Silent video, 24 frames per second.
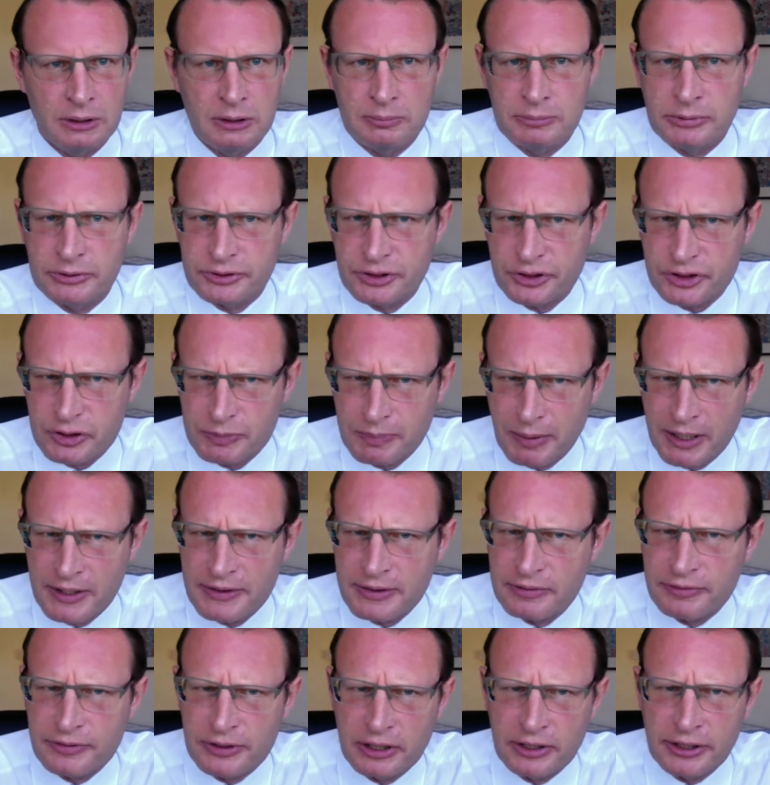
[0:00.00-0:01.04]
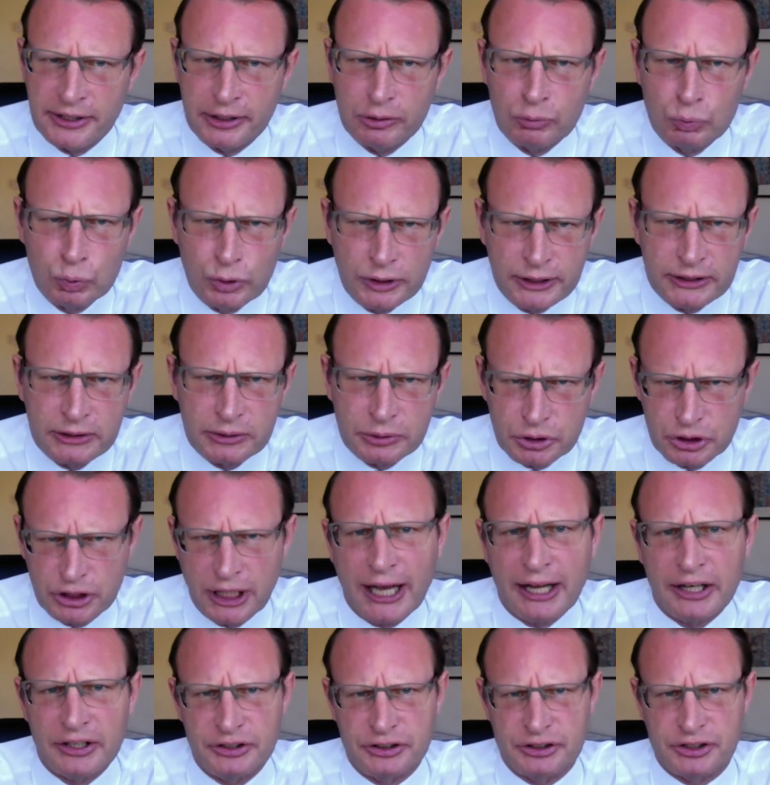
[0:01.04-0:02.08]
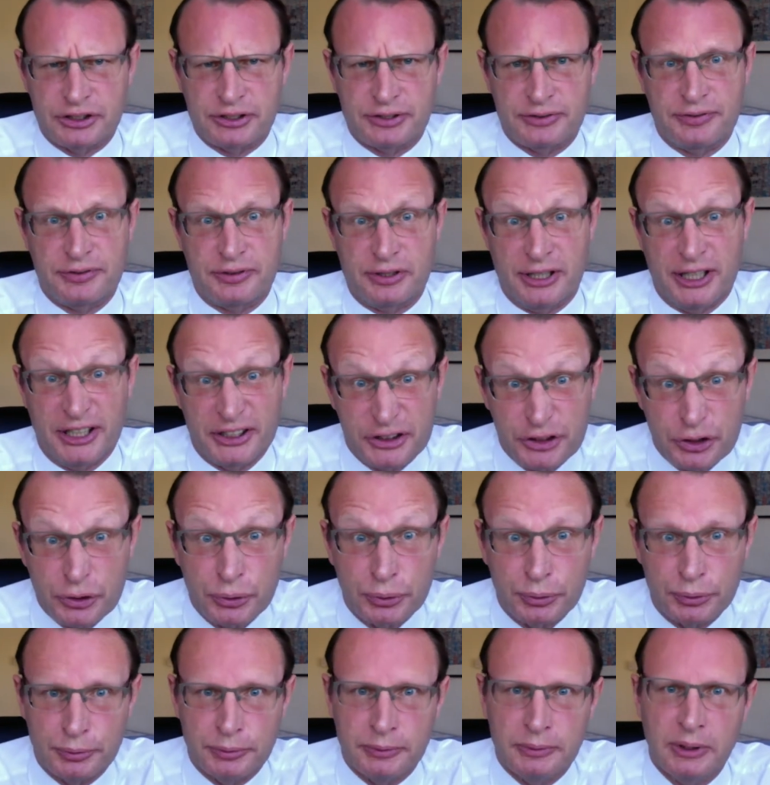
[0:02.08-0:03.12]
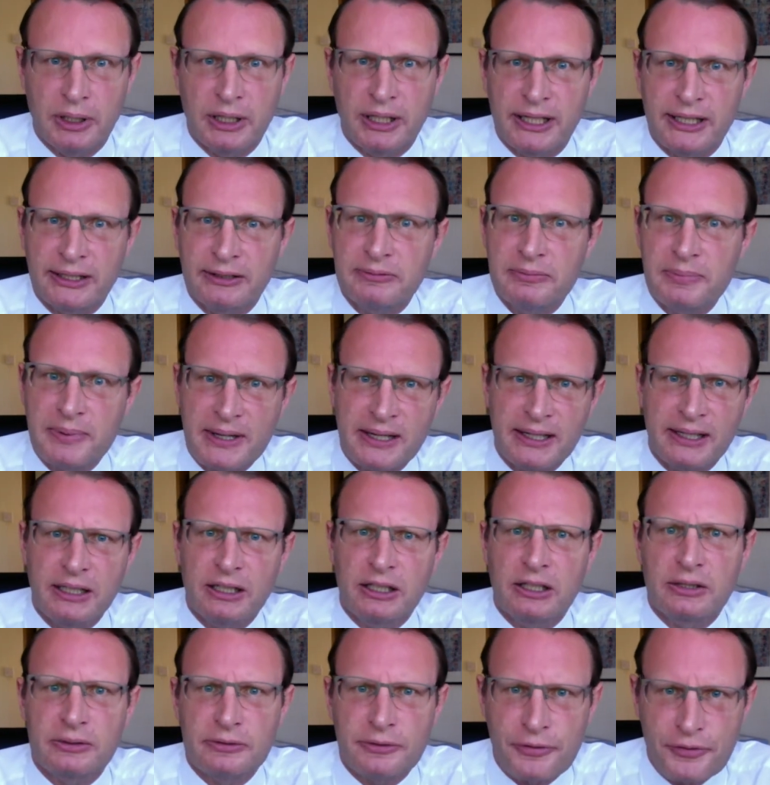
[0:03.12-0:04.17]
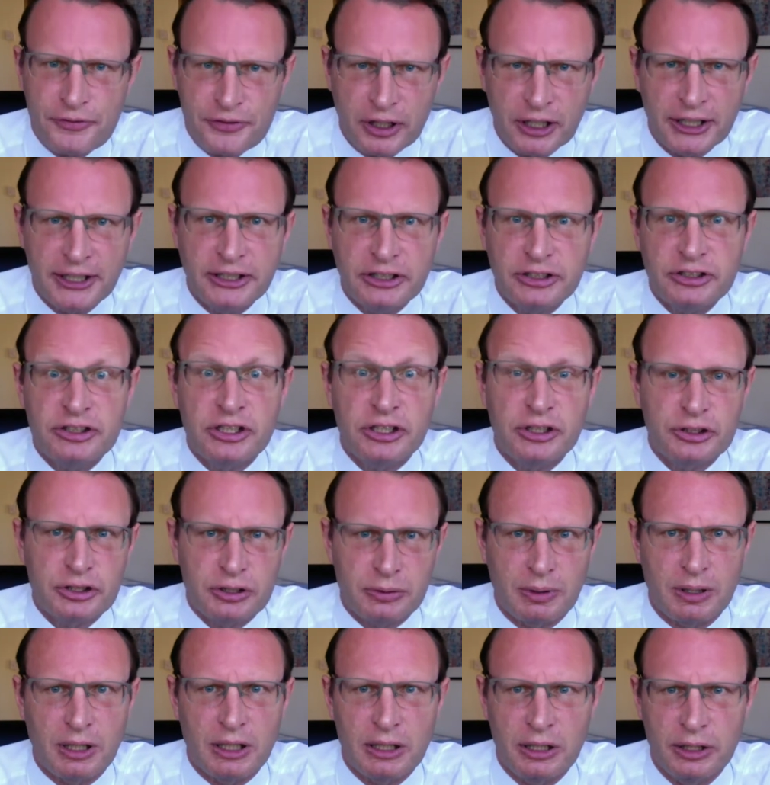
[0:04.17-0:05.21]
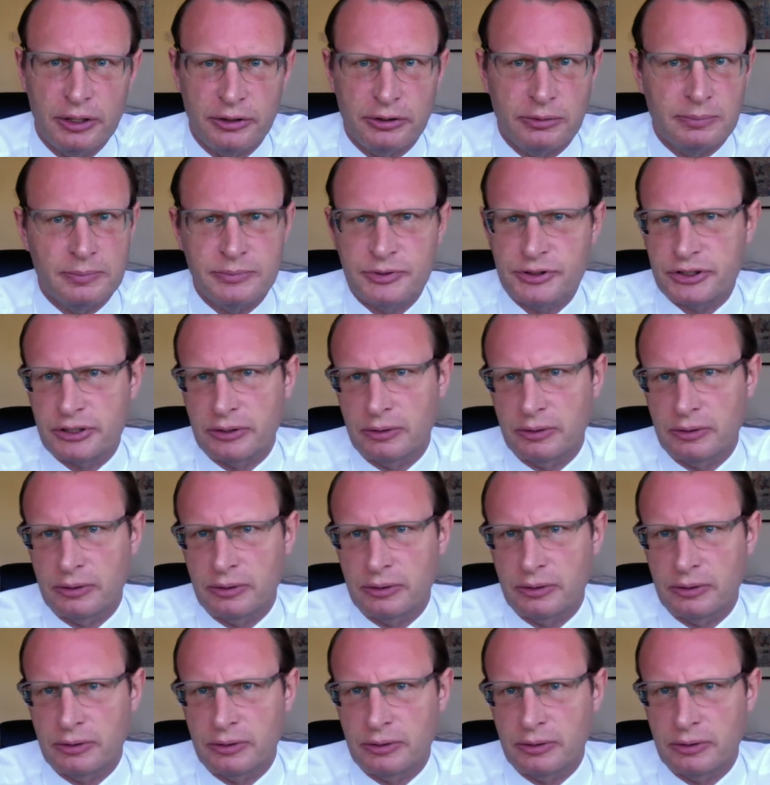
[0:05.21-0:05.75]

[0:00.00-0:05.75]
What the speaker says: But despite the very real challenges for us all in being confined to our homes,